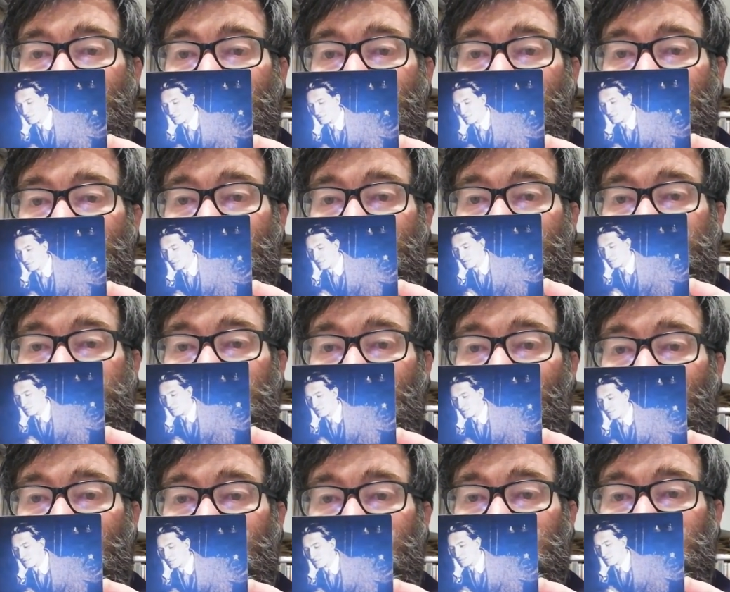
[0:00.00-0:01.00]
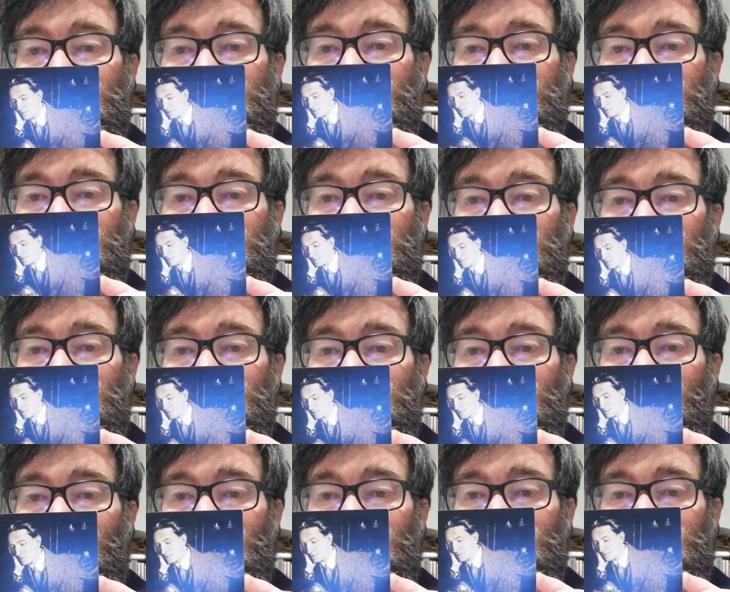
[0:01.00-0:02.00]
a black and white picture
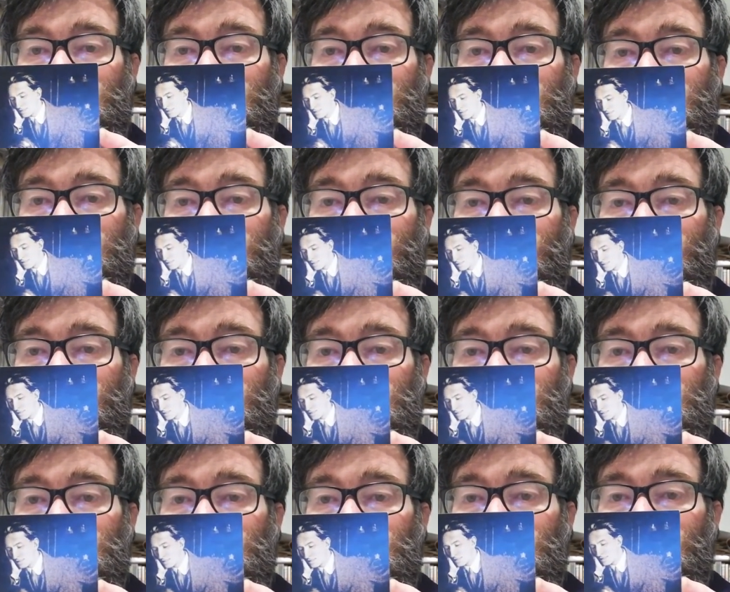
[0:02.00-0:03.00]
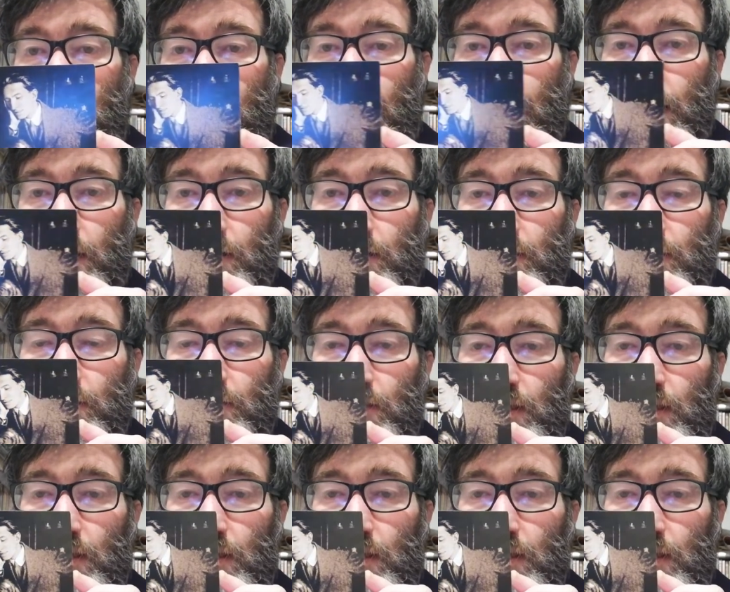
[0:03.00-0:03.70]
with cat and